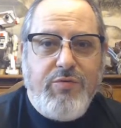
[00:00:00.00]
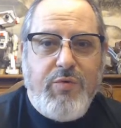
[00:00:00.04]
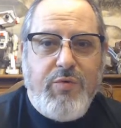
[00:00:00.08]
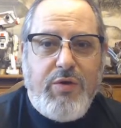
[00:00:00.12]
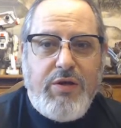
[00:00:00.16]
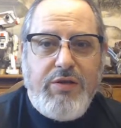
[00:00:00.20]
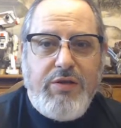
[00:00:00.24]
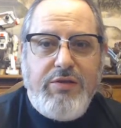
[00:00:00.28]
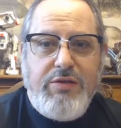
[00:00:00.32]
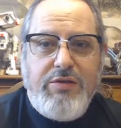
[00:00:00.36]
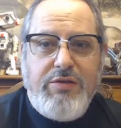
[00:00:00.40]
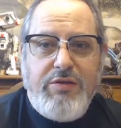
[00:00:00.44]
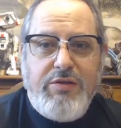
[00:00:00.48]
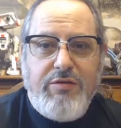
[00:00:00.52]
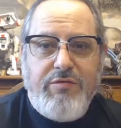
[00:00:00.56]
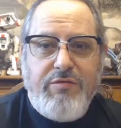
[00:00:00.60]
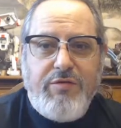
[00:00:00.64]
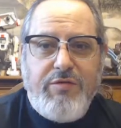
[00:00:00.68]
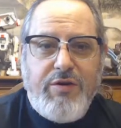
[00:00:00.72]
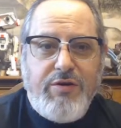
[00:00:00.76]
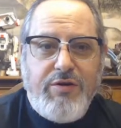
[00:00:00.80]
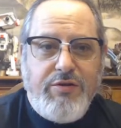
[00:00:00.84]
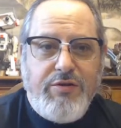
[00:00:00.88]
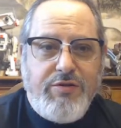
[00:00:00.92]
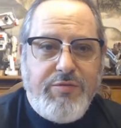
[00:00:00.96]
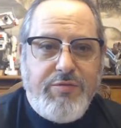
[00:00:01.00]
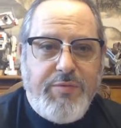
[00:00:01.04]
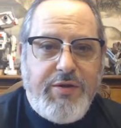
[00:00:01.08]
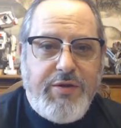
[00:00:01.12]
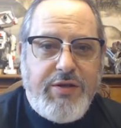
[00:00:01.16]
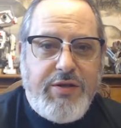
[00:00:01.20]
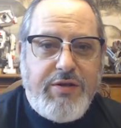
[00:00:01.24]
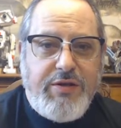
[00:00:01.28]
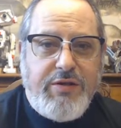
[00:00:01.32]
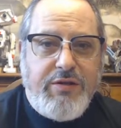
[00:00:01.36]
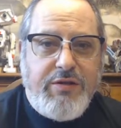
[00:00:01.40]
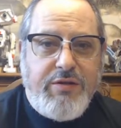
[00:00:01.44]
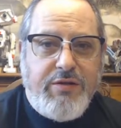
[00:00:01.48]
of
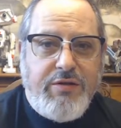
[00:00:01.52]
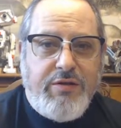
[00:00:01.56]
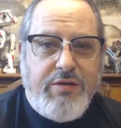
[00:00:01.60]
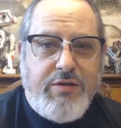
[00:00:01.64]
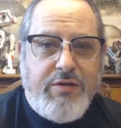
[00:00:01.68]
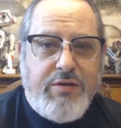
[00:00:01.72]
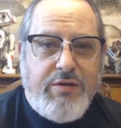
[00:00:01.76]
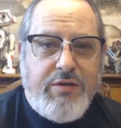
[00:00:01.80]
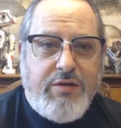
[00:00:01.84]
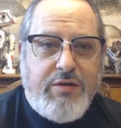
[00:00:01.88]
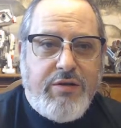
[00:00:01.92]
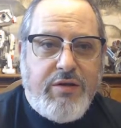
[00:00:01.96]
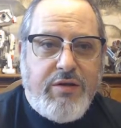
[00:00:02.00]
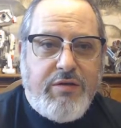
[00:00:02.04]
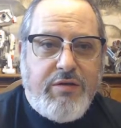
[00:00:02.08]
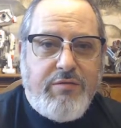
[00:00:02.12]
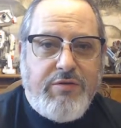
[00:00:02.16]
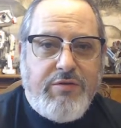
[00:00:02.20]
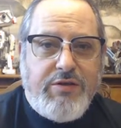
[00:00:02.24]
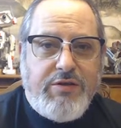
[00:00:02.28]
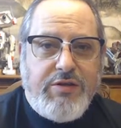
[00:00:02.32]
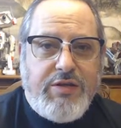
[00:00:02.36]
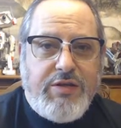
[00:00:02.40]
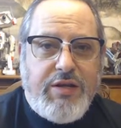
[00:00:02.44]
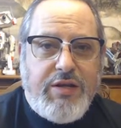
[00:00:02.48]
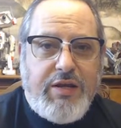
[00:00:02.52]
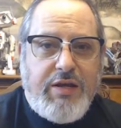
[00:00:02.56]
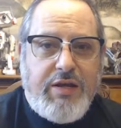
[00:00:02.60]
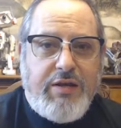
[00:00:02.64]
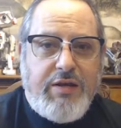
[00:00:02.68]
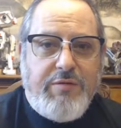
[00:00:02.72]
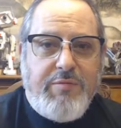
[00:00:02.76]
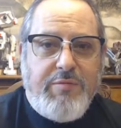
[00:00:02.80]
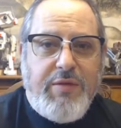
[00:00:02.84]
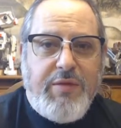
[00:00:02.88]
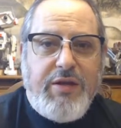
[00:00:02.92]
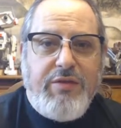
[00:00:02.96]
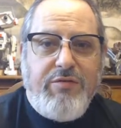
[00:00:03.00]
guardsmen. I'm just going to add
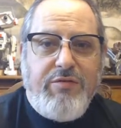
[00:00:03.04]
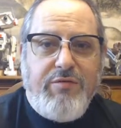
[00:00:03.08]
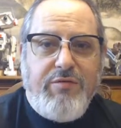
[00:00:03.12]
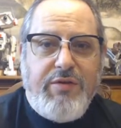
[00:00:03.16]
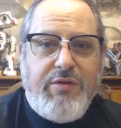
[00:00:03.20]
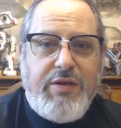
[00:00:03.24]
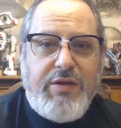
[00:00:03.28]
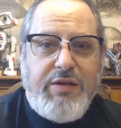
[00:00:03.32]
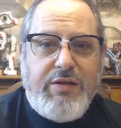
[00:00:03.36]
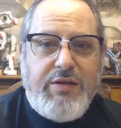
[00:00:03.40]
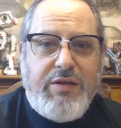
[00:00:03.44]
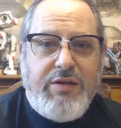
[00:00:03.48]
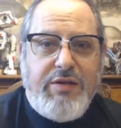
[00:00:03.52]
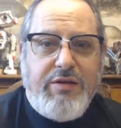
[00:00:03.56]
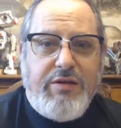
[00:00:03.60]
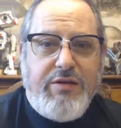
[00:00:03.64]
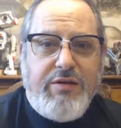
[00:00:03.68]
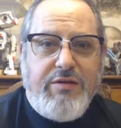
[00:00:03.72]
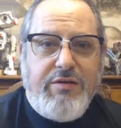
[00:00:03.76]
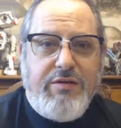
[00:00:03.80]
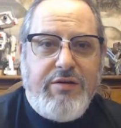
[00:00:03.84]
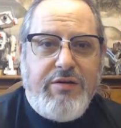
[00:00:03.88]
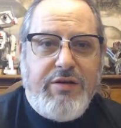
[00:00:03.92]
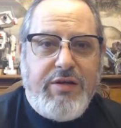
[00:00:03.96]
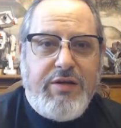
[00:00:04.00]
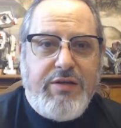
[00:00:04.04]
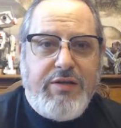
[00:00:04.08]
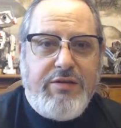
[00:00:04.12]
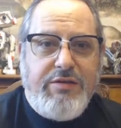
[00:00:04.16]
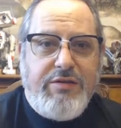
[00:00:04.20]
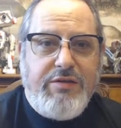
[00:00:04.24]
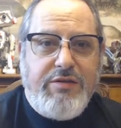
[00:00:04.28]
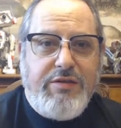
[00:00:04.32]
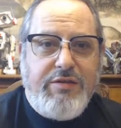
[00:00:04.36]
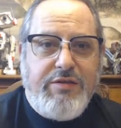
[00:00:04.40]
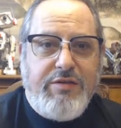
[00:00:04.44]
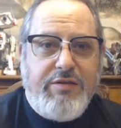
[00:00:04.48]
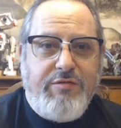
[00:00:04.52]
my 3 in here at
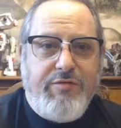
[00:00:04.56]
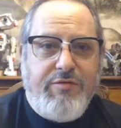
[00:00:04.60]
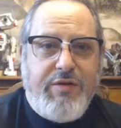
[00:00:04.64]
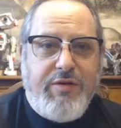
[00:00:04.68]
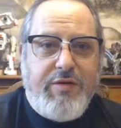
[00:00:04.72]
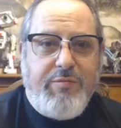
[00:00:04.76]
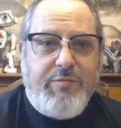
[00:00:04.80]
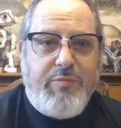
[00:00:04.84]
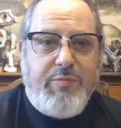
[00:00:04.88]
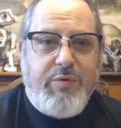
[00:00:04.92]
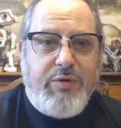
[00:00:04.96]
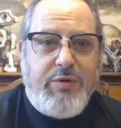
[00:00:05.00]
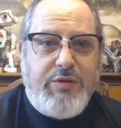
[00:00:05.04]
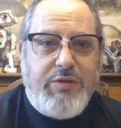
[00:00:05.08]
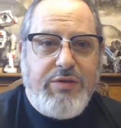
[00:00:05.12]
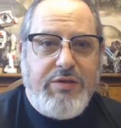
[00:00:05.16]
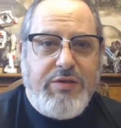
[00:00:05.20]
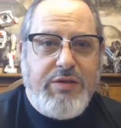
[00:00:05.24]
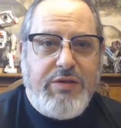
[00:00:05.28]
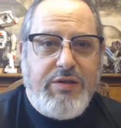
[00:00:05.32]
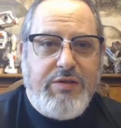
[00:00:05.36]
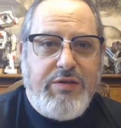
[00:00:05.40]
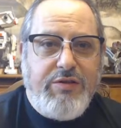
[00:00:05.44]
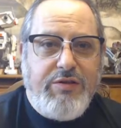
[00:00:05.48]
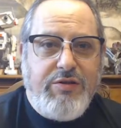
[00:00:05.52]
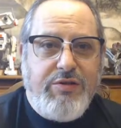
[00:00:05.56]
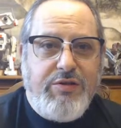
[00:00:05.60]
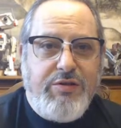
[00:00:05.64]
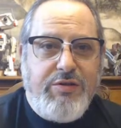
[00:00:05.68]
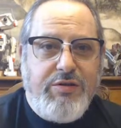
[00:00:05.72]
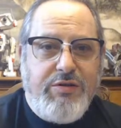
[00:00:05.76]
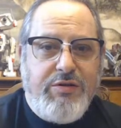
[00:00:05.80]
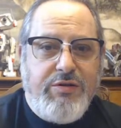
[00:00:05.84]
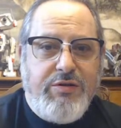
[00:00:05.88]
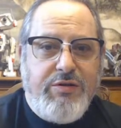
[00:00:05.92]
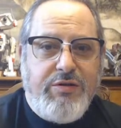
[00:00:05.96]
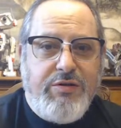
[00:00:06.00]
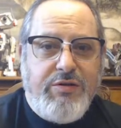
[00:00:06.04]
65 points each.
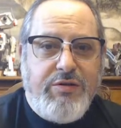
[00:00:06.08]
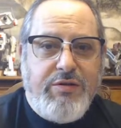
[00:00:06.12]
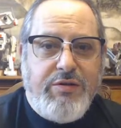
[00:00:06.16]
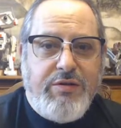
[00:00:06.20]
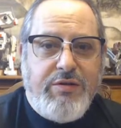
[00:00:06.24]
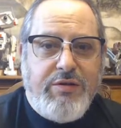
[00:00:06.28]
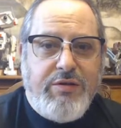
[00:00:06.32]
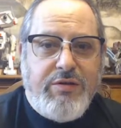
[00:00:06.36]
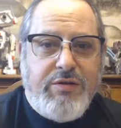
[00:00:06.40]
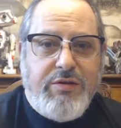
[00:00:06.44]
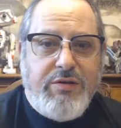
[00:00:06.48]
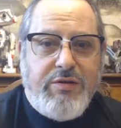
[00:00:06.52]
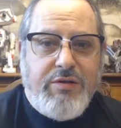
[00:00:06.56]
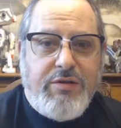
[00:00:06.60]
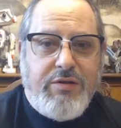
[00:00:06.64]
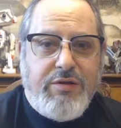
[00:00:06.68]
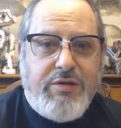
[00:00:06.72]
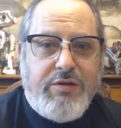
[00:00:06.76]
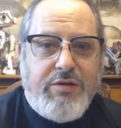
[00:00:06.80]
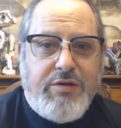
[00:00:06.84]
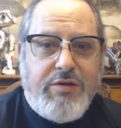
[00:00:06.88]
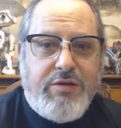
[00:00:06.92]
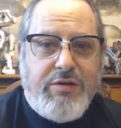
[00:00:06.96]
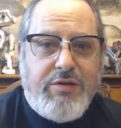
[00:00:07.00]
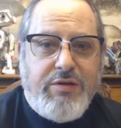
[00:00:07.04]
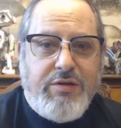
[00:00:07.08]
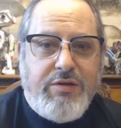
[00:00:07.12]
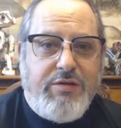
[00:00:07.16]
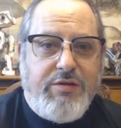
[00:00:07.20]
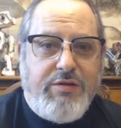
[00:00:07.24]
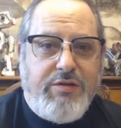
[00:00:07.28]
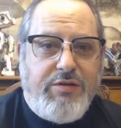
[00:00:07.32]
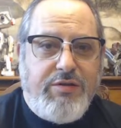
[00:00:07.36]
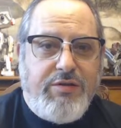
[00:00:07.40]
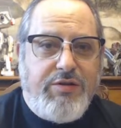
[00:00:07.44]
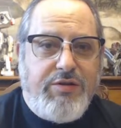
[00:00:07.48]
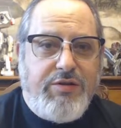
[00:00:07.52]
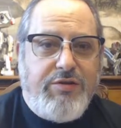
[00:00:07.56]

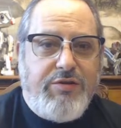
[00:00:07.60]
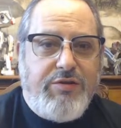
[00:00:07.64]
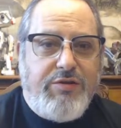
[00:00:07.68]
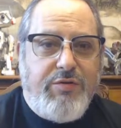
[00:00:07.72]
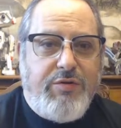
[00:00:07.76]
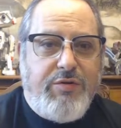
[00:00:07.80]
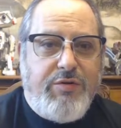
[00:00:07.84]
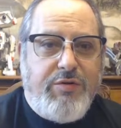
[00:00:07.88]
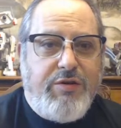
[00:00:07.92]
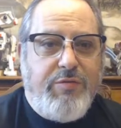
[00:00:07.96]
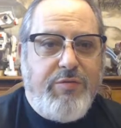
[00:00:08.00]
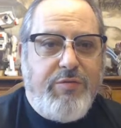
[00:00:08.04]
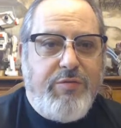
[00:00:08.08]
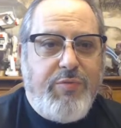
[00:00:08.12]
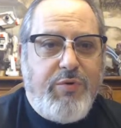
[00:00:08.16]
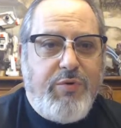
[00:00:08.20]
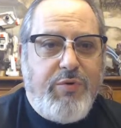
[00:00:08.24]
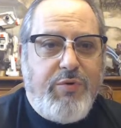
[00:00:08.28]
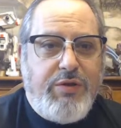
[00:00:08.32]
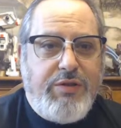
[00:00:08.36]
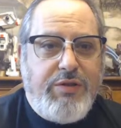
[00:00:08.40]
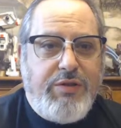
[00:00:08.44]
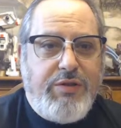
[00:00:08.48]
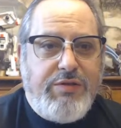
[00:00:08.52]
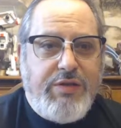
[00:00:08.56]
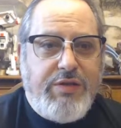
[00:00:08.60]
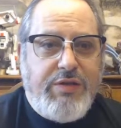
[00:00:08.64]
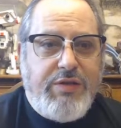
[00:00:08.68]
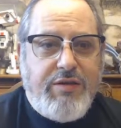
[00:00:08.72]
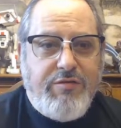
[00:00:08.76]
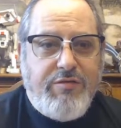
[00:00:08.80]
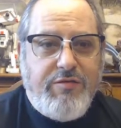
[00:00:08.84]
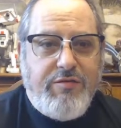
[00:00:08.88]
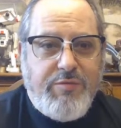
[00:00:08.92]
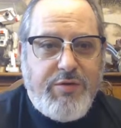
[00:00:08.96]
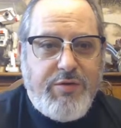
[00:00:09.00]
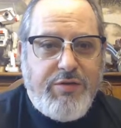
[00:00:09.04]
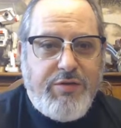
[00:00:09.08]
It's still under 200
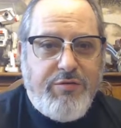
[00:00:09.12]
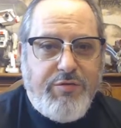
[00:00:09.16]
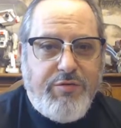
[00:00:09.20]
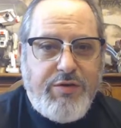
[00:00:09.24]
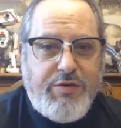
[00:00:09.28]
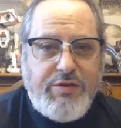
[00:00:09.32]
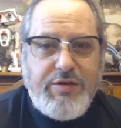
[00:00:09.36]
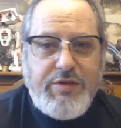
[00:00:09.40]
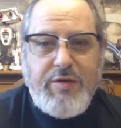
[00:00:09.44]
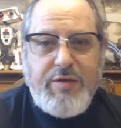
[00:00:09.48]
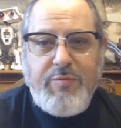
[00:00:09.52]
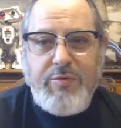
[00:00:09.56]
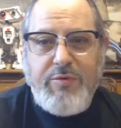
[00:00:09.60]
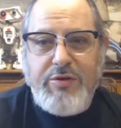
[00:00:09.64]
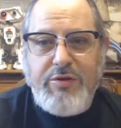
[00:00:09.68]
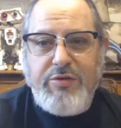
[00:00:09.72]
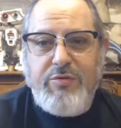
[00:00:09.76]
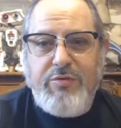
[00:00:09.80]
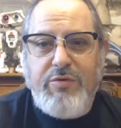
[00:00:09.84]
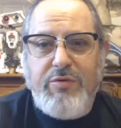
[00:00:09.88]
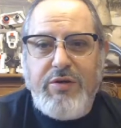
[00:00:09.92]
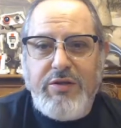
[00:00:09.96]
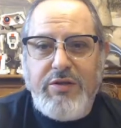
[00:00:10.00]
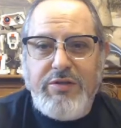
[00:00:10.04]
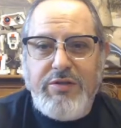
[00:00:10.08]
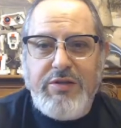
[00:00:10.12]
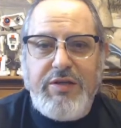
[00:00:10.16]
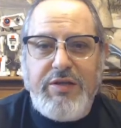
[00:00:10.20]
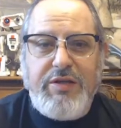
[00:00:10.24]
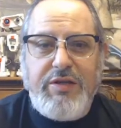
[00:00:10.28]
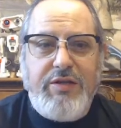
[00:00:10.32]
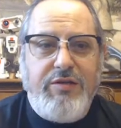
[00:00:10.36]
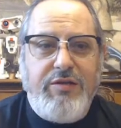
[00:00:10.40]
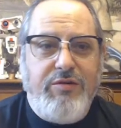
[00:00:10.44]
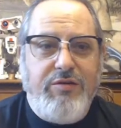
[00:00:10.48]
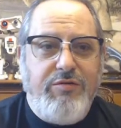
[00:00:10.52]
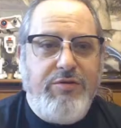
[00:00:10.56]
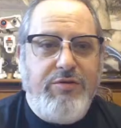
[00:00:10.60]
points. That gives me 3 separate
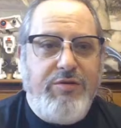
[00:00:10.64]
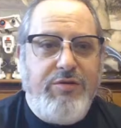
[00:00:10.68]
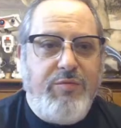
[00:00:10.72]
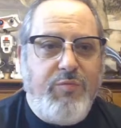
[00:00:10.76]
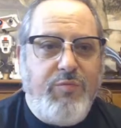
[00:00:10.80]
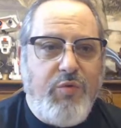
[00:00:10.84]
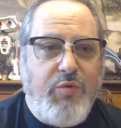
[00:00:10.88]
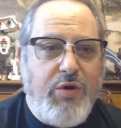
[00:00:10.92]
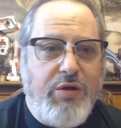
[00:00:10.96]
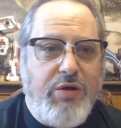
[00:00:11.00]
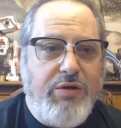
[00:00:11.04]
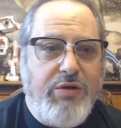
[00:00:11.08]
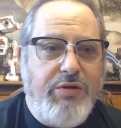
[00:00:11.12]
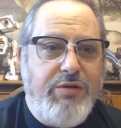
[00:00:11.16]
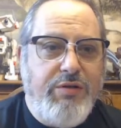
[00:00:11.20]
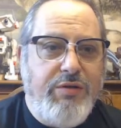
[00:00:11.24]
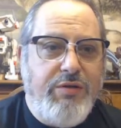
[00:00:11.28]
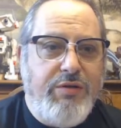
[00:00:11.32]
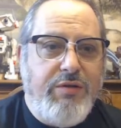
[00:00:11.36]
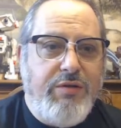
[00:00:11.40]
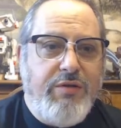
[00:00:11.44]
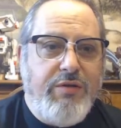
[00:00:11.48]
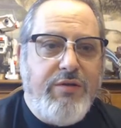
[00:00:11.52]
squads that can do some work.